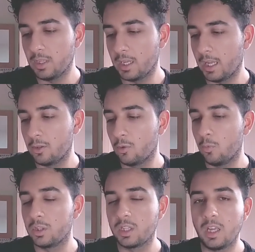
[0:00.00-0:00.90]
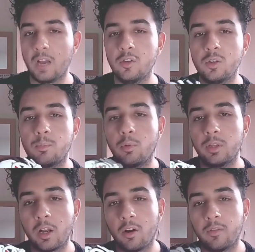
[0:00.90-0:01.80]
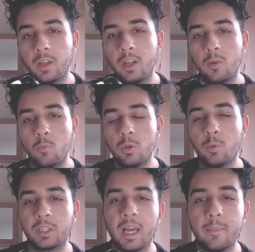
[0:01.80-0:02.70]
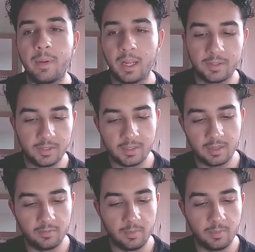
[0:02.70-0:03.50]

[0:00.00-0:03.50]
I don't know how you could pull that off with what kind of pants and stuff,